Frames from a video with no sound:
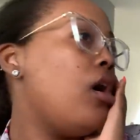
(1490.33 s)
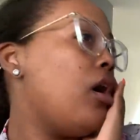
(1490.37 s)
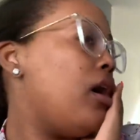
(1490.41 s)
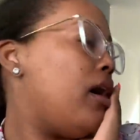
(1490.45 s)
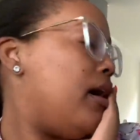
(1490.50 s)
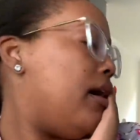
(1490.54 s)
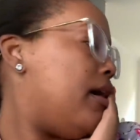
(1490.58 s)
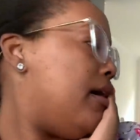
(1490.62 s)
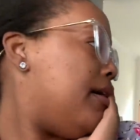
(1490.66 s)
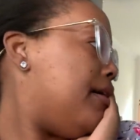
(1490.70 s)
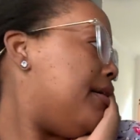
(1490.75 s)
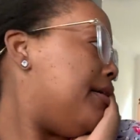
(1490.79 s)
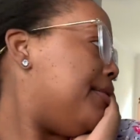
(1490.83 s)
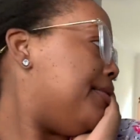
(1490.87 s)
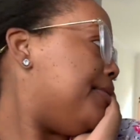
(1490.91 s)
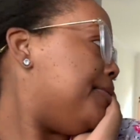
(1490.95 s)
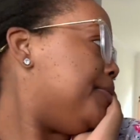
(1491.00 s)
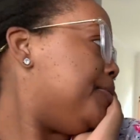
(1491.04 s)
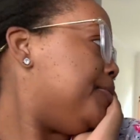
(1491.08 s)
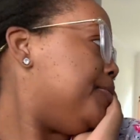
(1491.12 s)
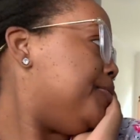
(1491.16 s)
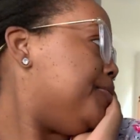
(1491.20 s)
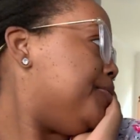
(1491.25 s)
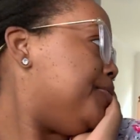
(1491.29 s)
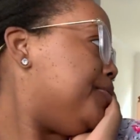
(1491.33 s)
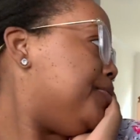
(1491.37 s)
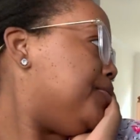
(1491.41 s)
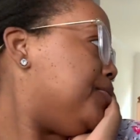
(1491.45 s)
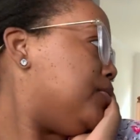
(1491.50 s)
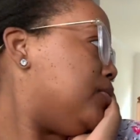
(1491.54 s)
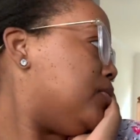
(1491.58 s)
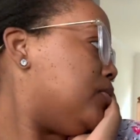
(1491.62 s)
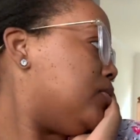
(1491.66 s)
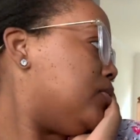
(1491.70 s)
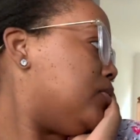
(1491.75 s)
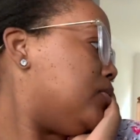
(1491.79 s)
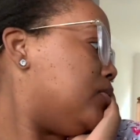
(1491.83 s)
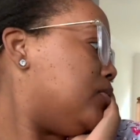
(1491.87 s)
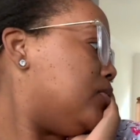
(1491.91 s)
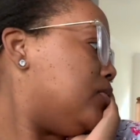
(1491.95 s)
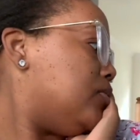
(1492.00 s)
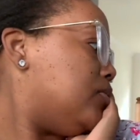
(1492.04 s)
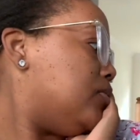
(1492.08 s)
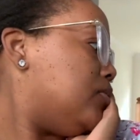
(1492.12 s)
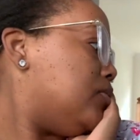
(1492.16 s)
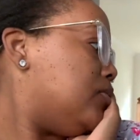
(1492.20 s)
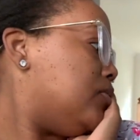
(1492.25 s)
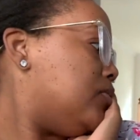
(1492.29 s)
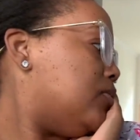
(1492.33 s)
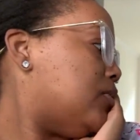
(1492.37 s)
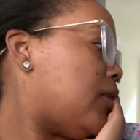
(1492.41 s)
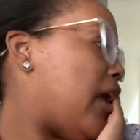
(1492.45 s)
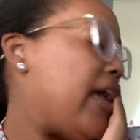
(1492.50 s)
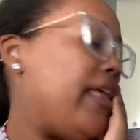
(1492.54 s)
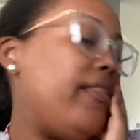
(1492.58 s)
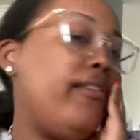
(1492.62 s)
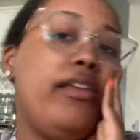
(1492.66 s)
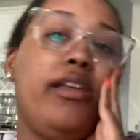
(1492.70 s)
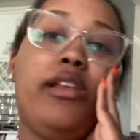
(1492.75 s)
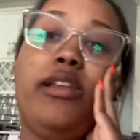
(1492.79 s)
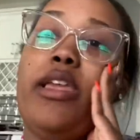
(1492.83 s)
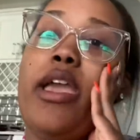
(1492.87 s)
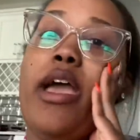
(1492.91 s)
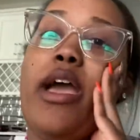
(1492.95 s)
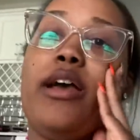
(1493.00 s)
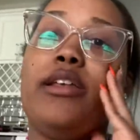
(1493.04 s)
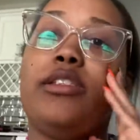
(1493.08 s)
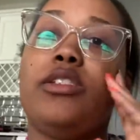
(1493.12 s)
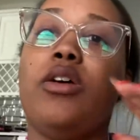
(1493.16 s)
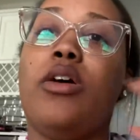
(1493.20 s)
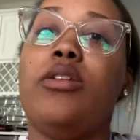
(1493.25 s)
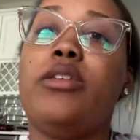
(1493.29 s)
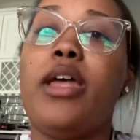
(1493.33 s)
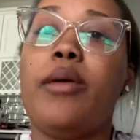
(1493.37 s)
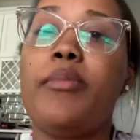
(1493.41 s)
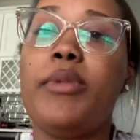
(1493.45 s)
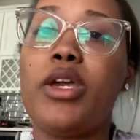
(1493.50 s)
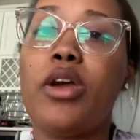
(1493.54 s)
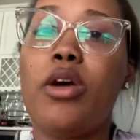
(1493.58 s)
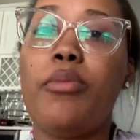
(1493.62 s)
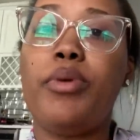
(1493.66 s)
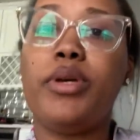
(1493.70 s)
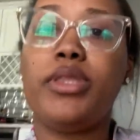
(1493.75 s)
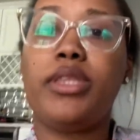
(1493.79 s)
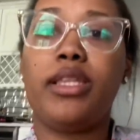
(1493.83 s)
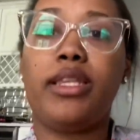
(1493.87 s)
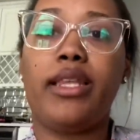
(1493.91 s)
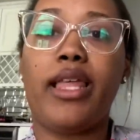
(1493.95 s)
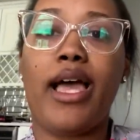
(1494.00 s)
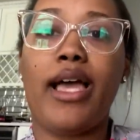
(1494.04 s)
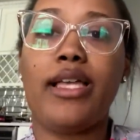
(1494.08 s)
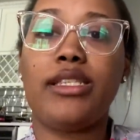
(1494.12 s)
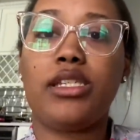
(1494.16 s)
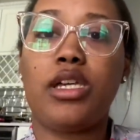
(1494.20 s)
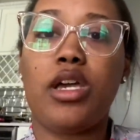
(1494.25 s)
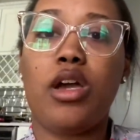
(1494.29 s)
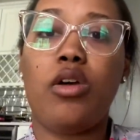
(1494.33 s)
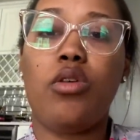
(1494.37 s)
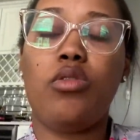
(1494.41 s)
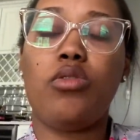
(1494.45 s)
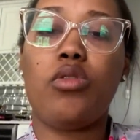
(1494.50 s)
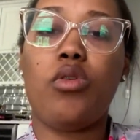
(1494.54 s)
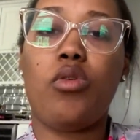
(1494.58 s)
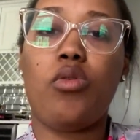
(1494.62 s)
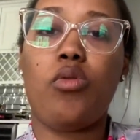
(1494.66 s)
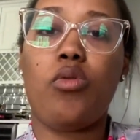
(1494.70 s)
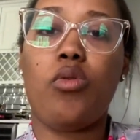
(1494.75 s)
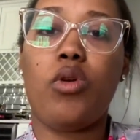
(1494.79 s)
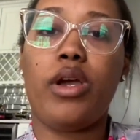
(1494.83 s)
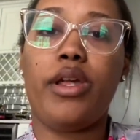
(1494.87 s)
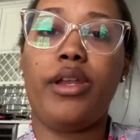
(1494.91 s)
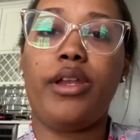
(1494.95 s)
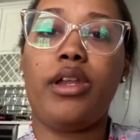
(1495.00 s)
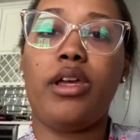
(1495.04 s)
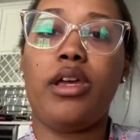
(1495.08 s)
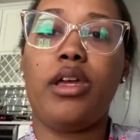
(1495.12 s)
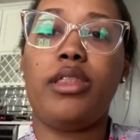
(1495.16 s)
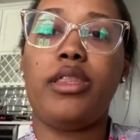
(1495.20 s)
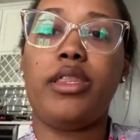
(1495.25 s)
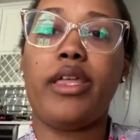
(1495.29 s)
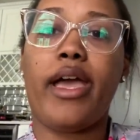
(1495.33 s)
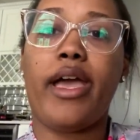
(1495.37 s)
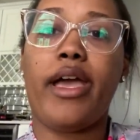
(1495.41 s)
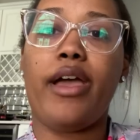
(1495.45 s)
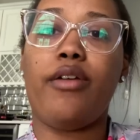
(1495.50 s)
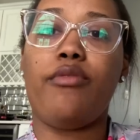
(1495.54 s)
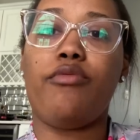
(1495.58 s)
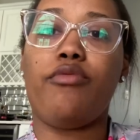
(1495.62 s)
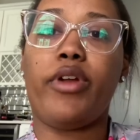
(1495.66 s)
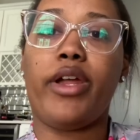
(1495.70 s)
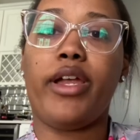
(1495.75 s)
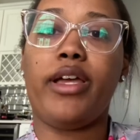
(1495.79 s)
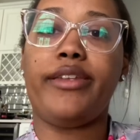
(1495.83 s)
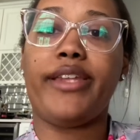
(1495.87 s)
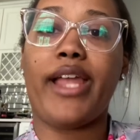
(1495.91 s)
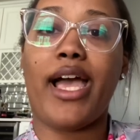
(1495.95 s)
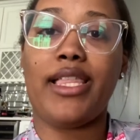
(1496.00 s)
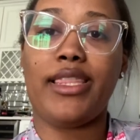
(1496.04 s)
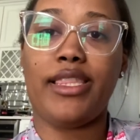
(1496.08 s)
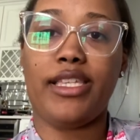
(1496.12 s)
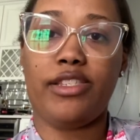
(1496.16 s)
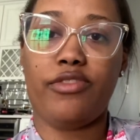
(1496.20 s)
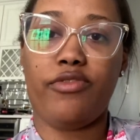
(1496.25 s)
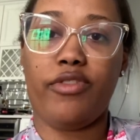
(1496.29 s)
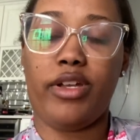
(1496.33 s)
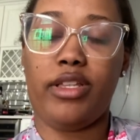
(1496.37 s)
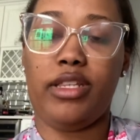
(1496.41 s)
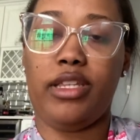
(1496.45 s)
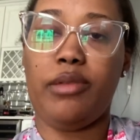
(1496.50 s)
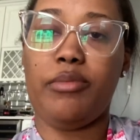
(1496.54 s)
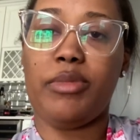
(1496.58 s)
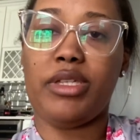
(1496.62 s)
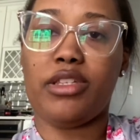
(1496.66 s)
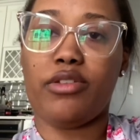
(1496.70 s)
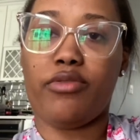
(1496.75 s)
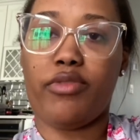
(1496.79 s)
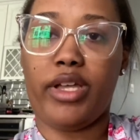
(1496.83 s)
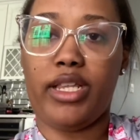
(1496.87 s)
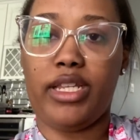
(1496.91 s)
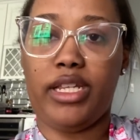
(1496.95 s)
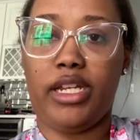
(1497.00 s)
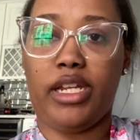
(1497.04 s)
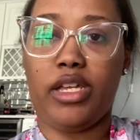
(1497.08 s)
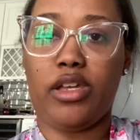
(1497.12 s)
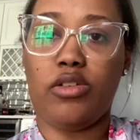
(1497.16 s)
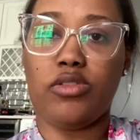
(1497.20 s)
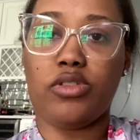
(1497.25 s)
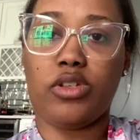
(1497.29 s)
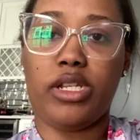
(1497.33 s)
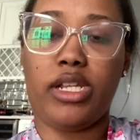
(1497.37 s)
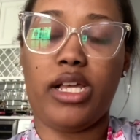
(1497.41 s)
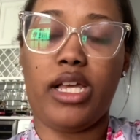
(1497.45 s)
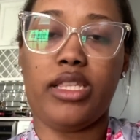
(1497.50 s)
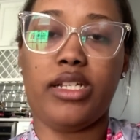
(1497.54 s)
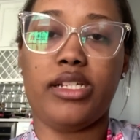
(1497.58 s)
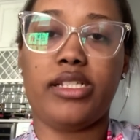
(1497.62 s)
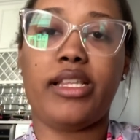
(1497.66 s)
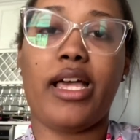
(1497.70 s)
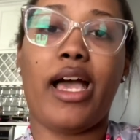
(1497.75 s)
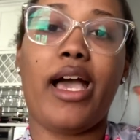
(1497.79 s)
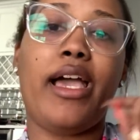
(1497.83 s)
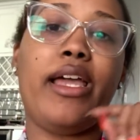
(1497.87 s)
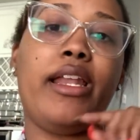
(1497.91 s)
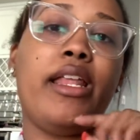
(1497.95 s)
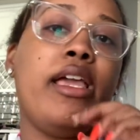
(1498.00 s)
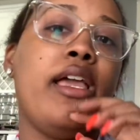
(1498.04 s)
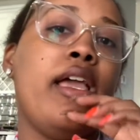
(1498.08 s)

Um and then yeah, so let me go put the last coat on that rail, not this railing, but the railing that goes on the other side,